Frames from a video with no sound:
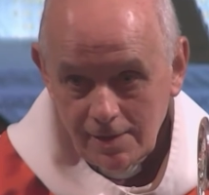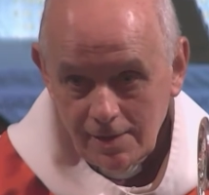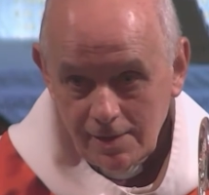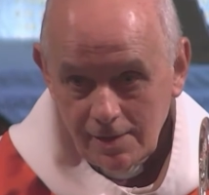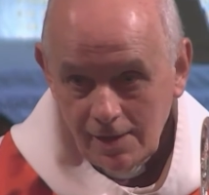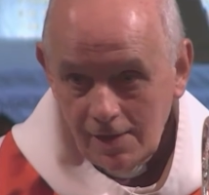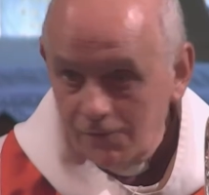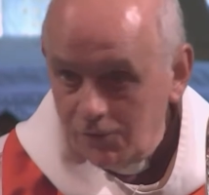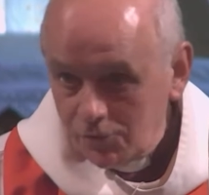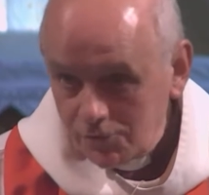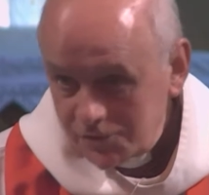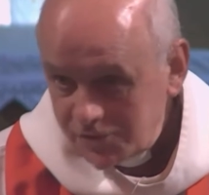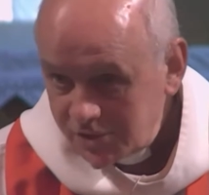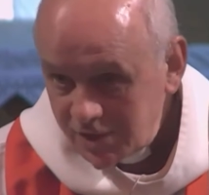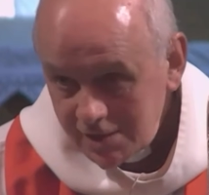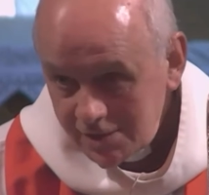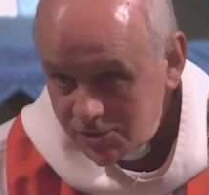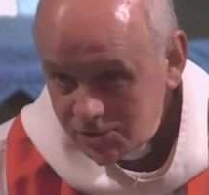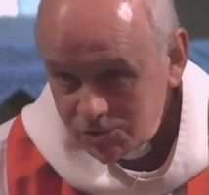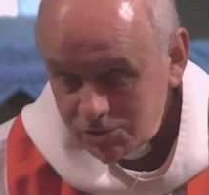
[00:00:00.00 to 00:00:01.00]
If you
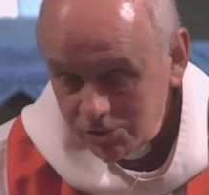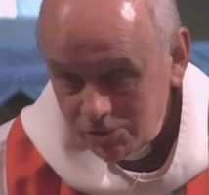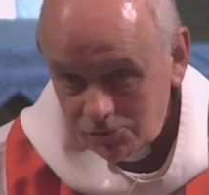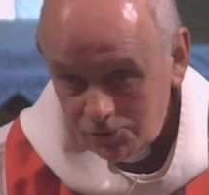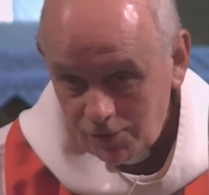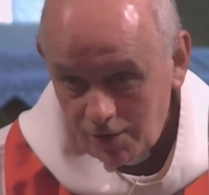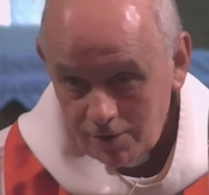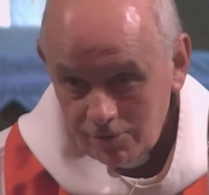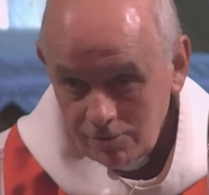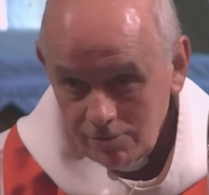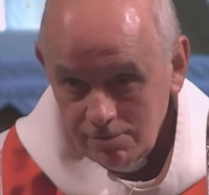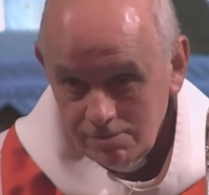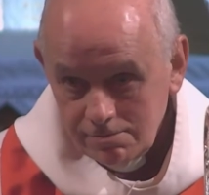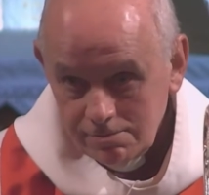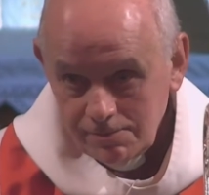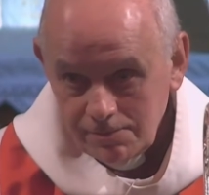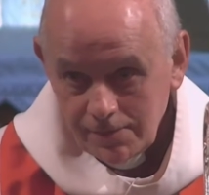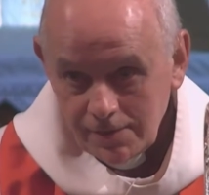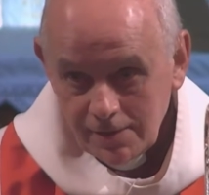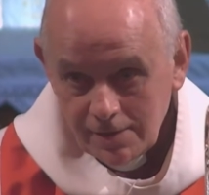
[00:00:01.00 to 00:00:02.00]
cease to grow,
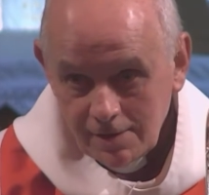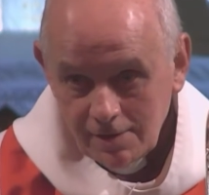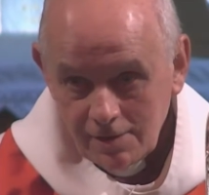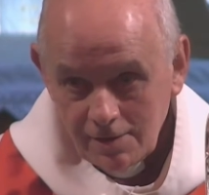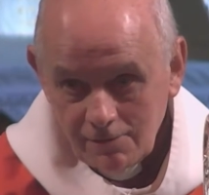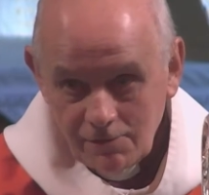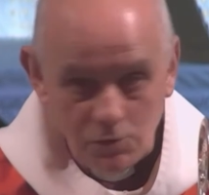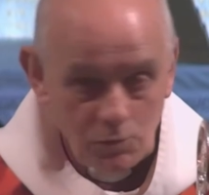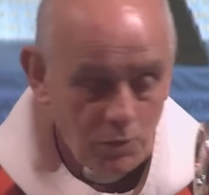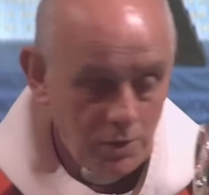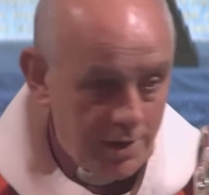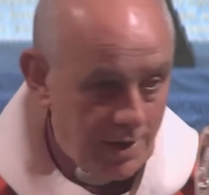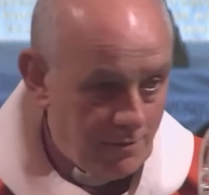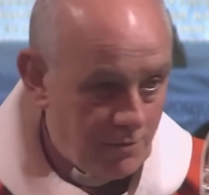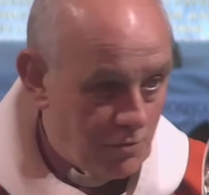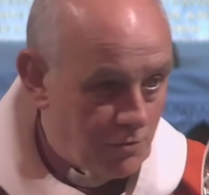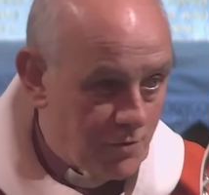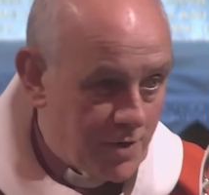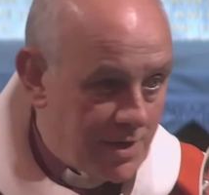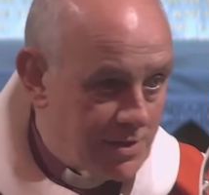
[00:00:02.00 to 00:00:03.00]
for whatever
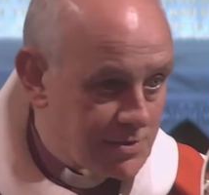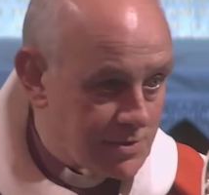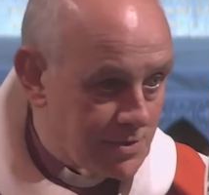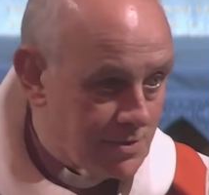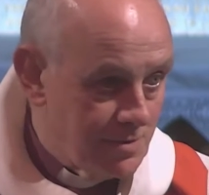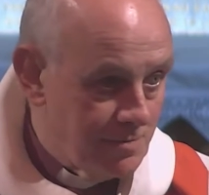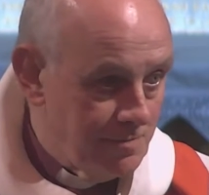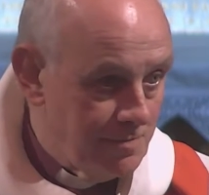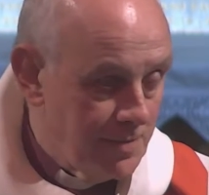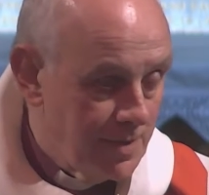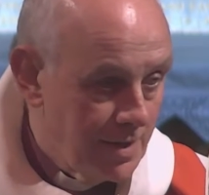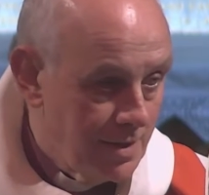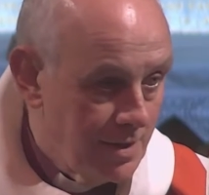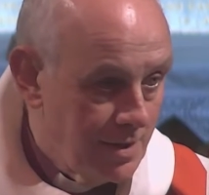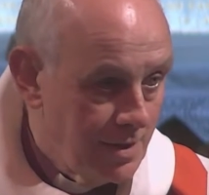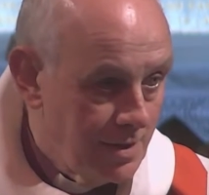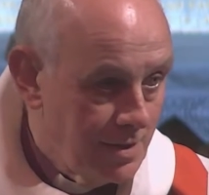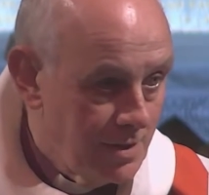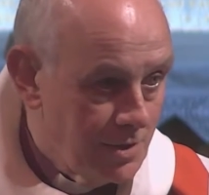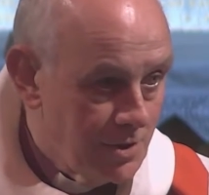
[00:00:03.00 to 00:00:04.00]
reason,
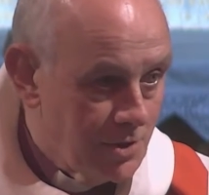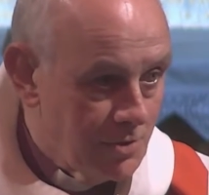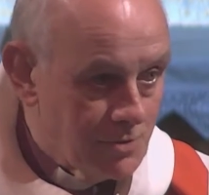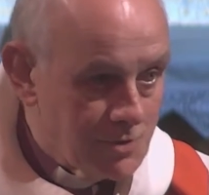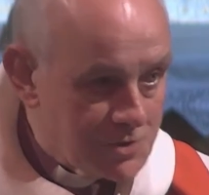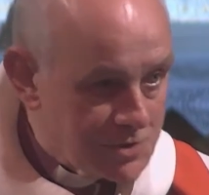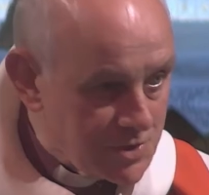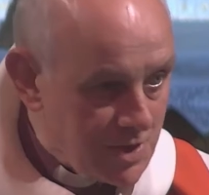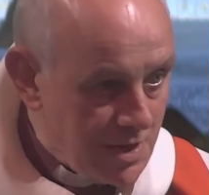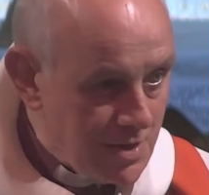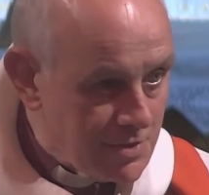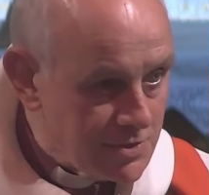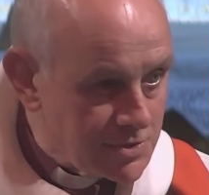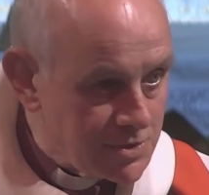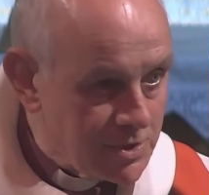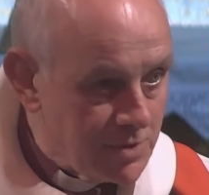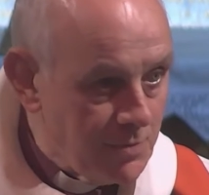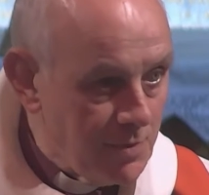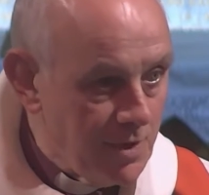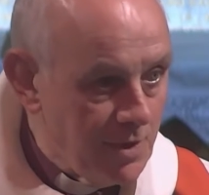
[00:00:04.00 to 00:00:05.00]
you cease to
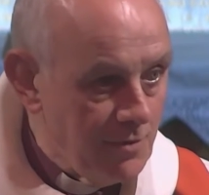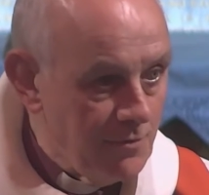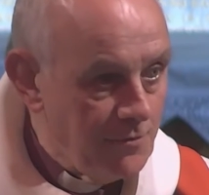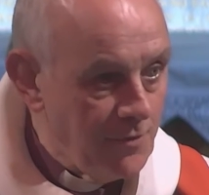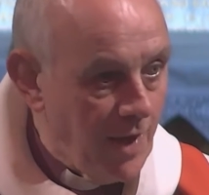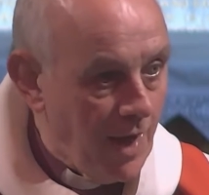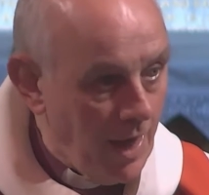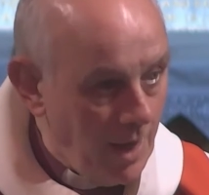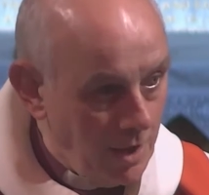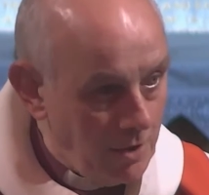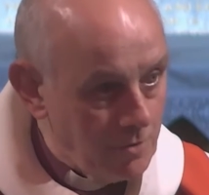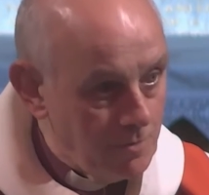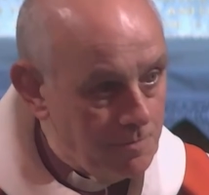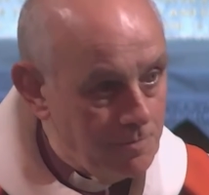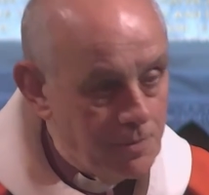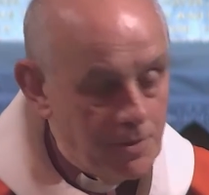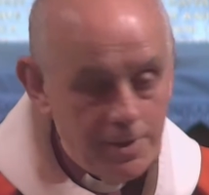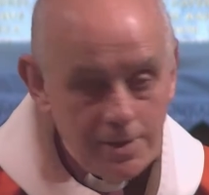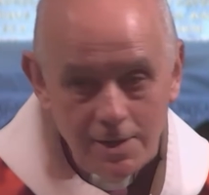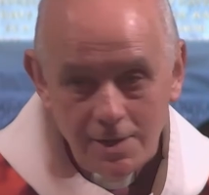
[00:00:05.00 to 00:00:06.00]
be of help
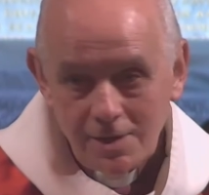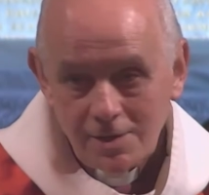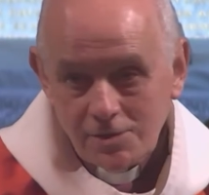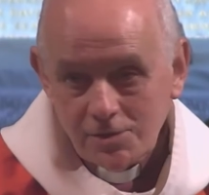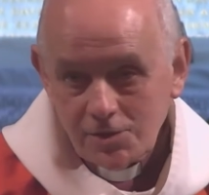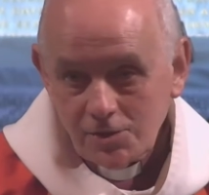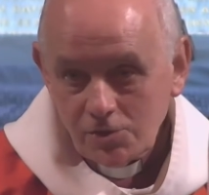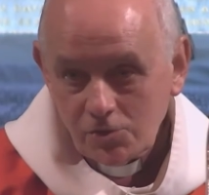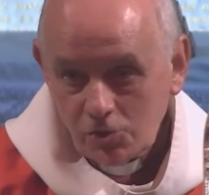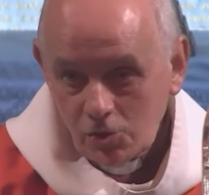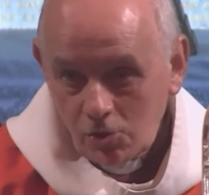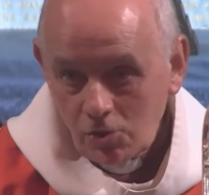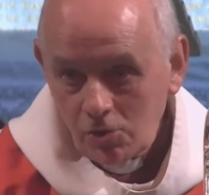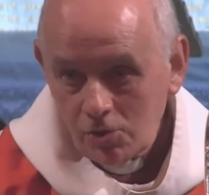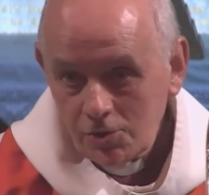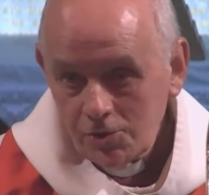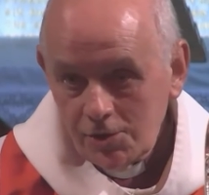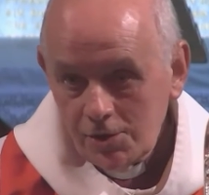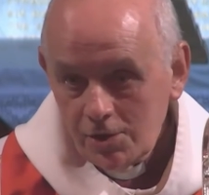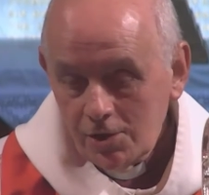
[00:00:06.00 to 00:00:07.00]
to the
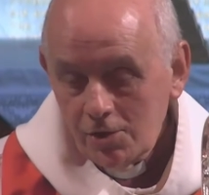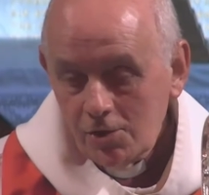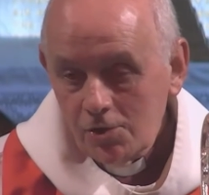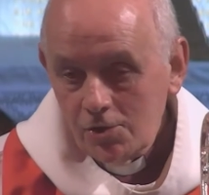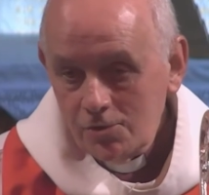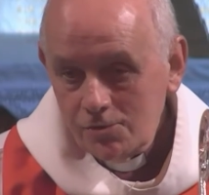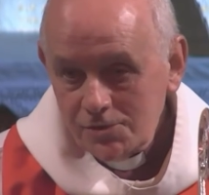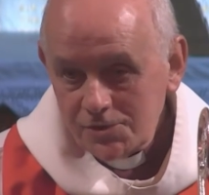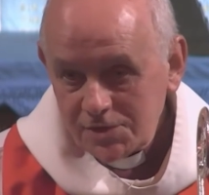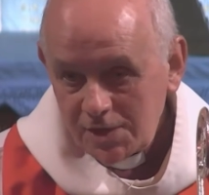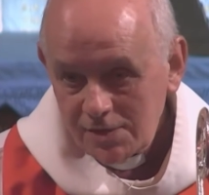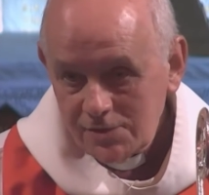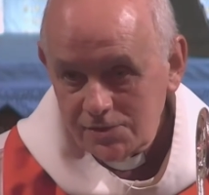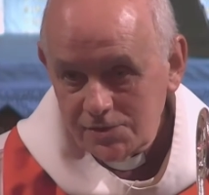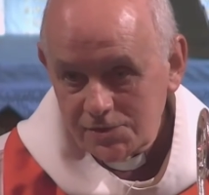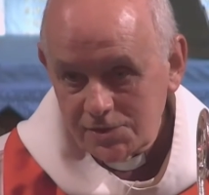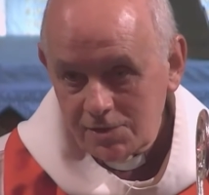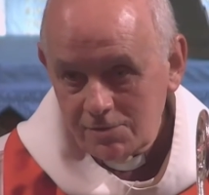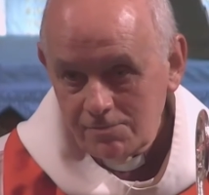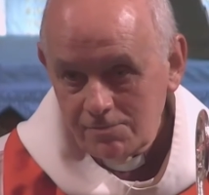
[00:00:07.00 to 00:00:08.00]
God who sends you.